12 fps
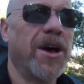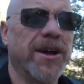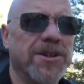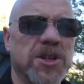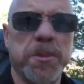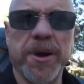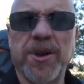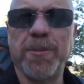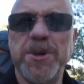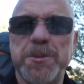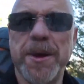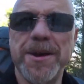I suspect I'll
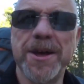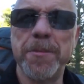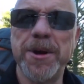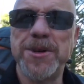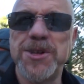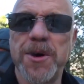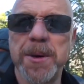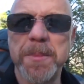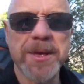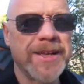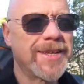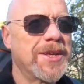be spending a bit of
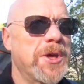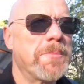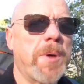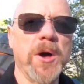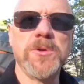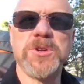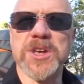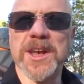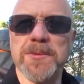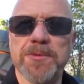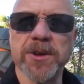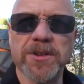time
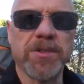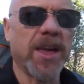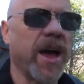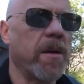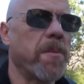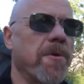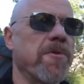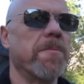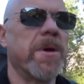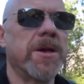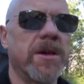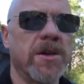posing in front of the camera and
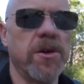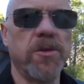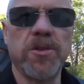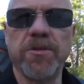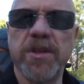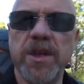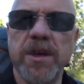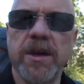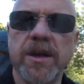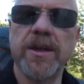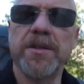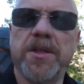making use of
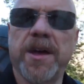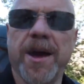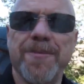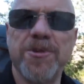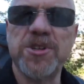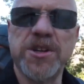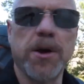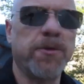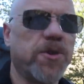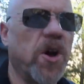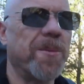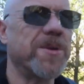the camera's
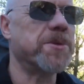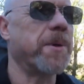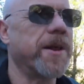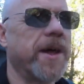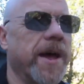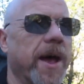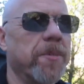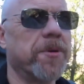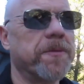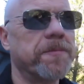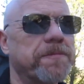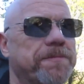self-timer to make that happen.